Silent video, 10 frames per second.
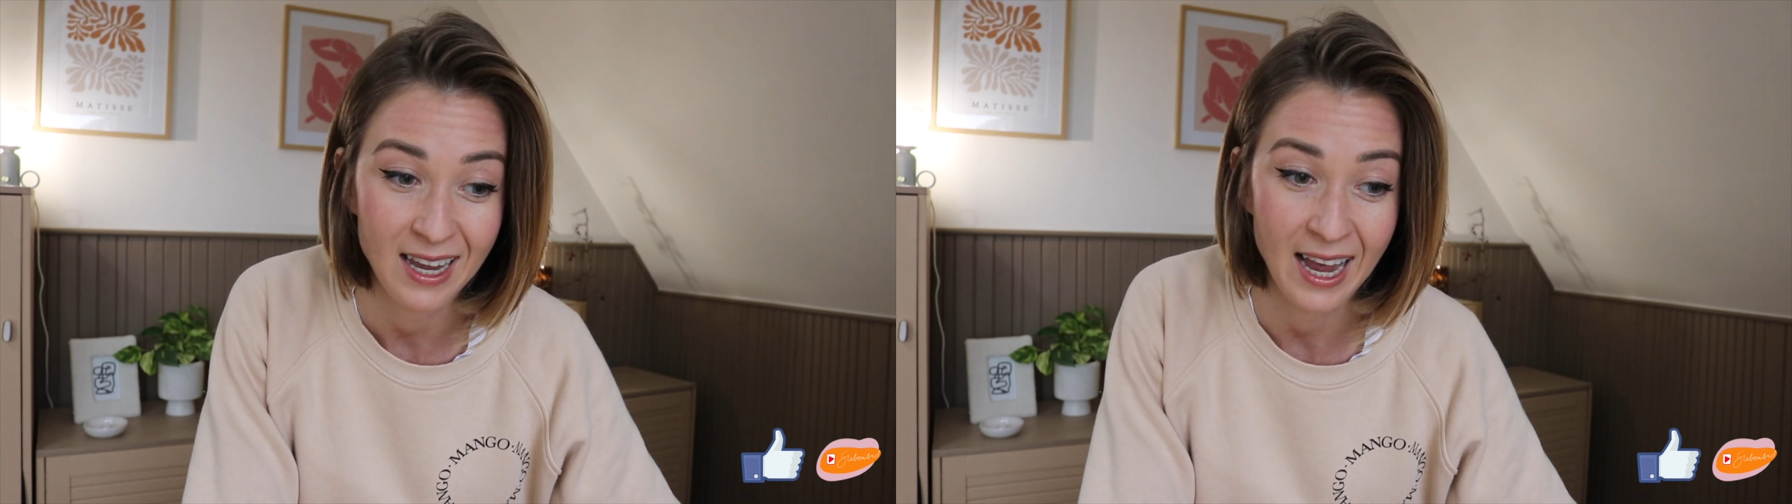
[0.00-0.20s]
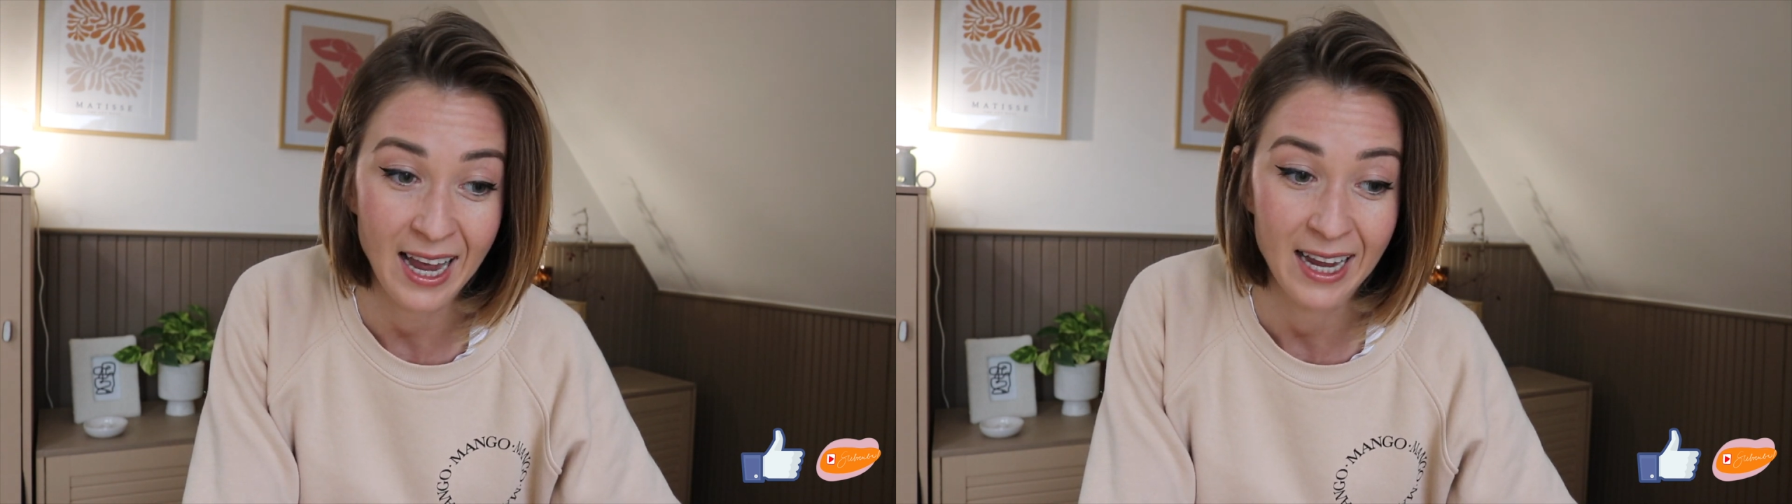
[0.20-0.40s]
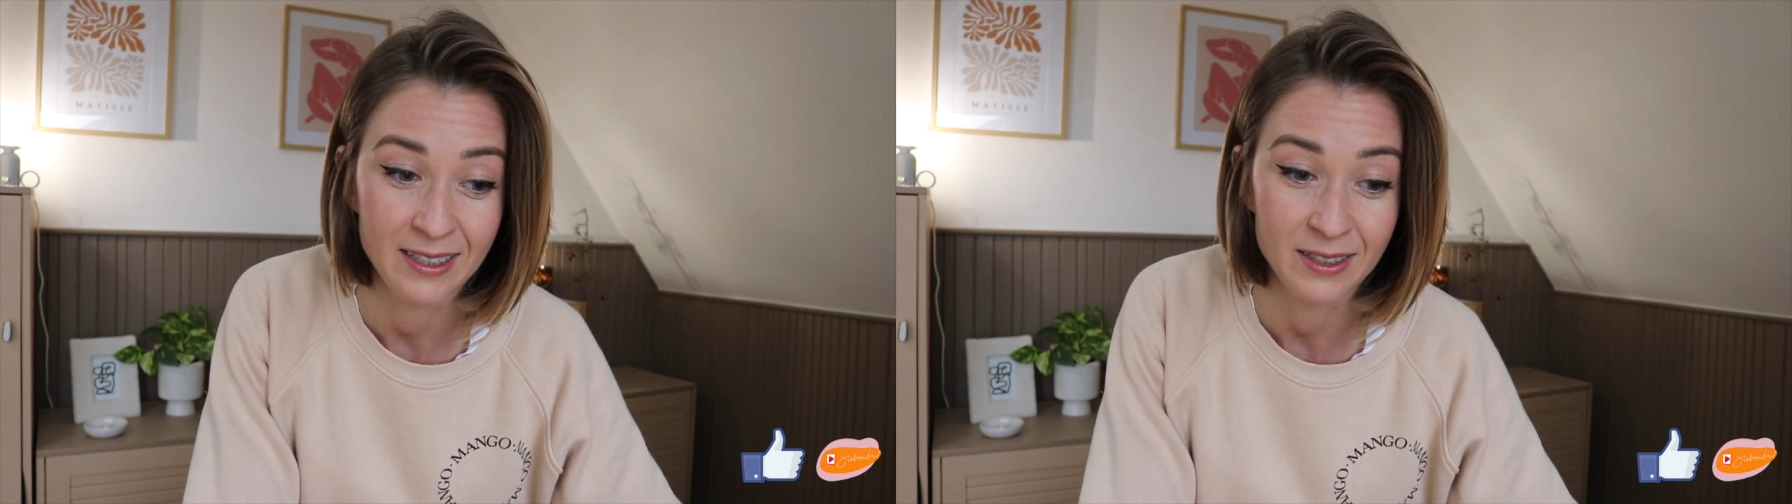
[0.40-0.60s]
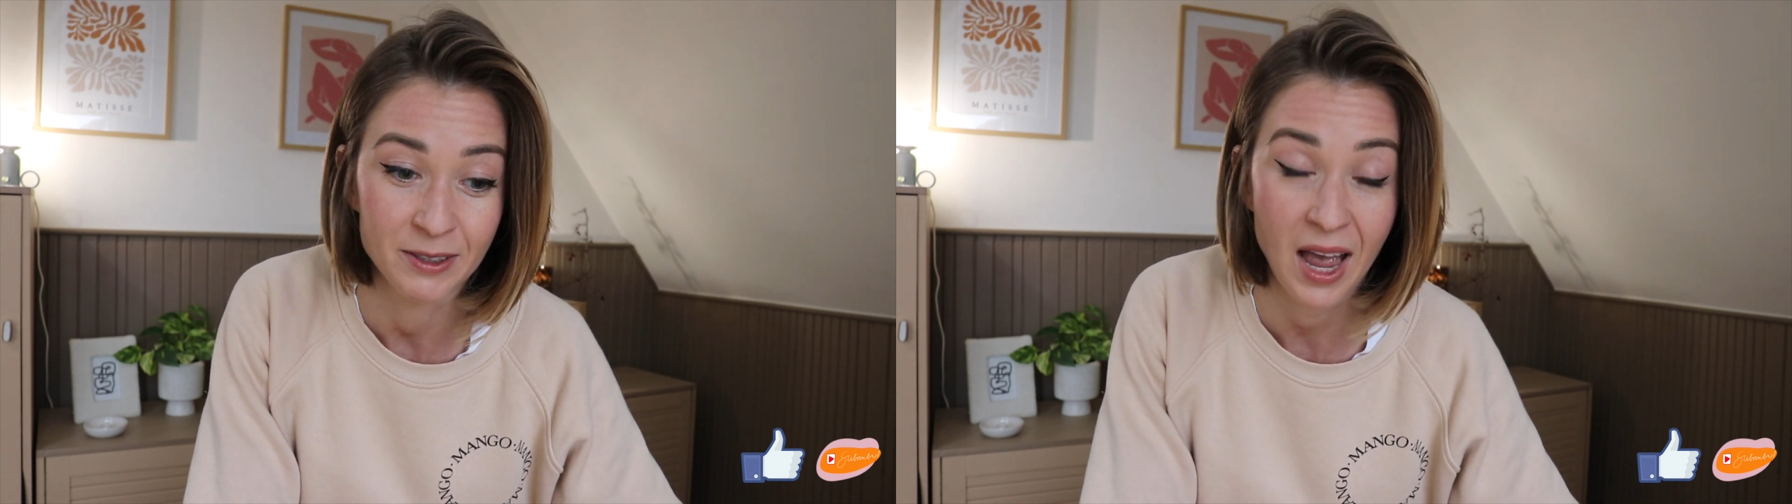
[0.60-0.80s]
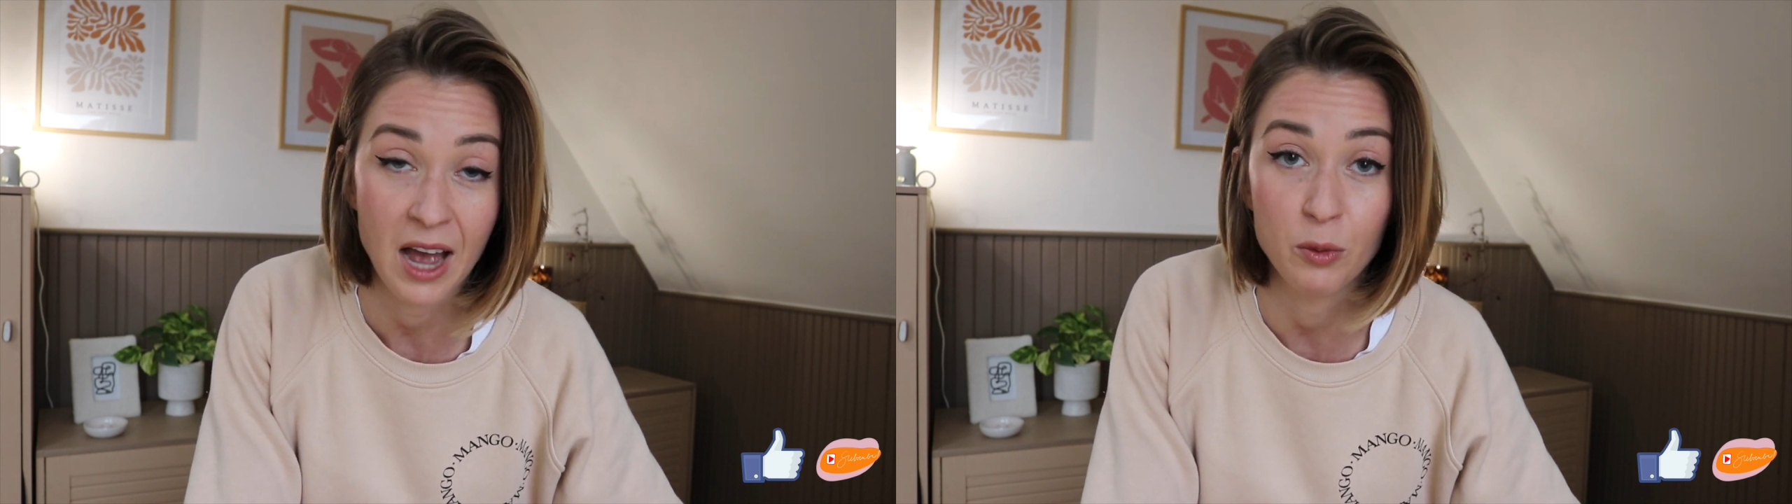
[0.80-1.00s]
and
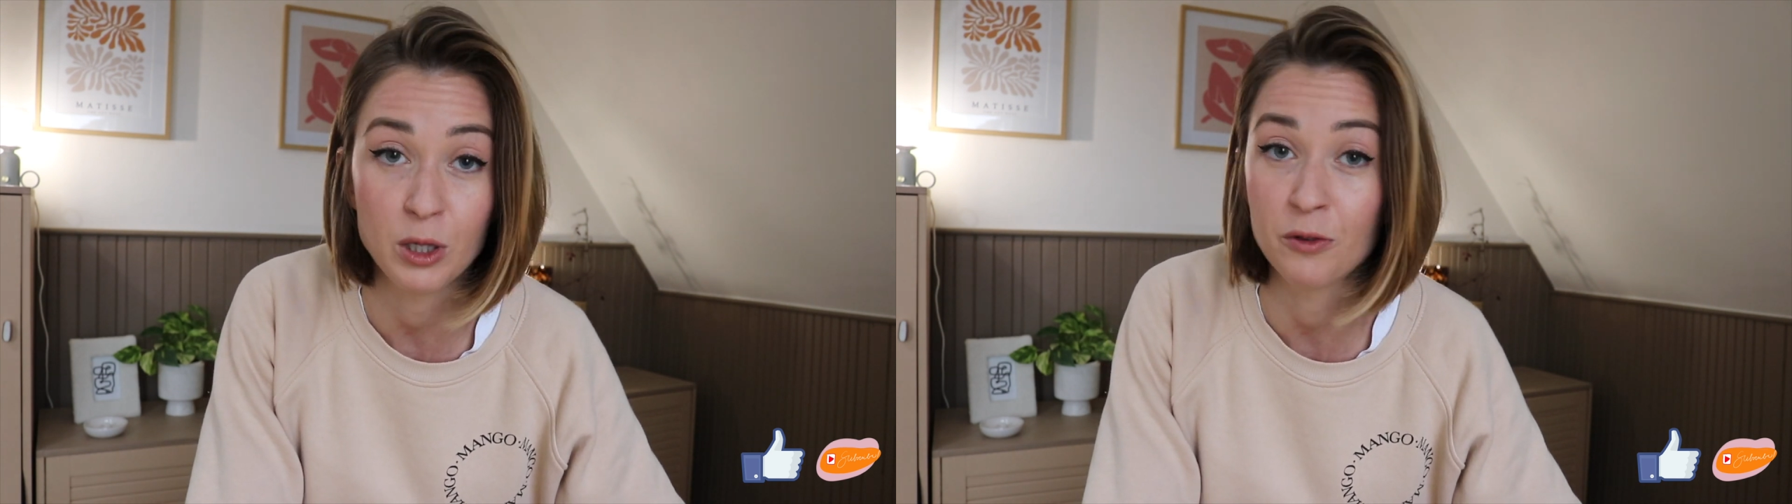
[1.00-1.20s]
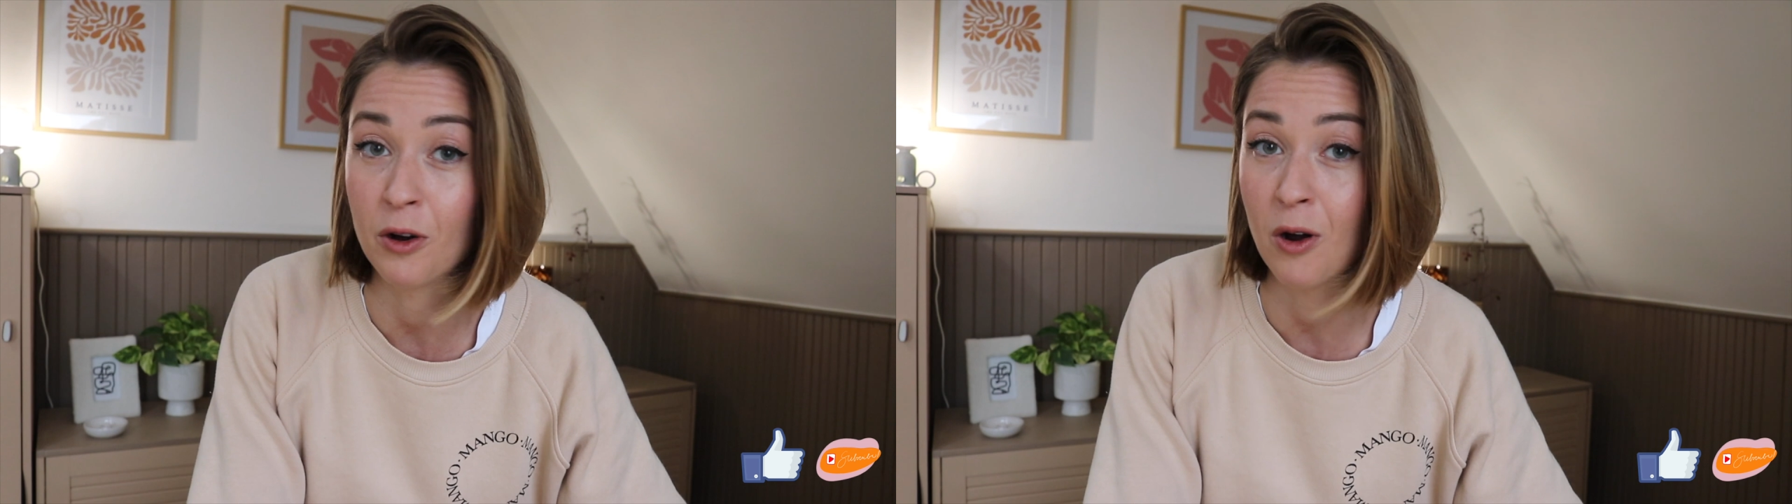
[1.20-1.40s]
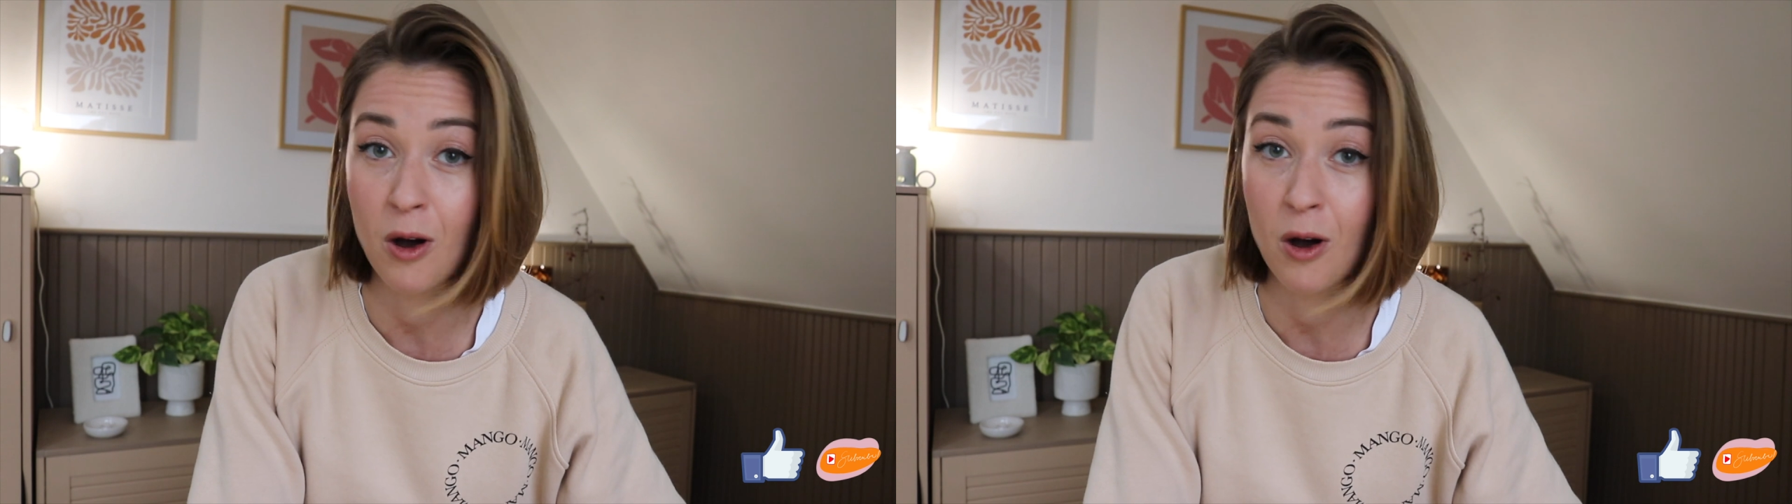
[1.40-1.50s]
I wish for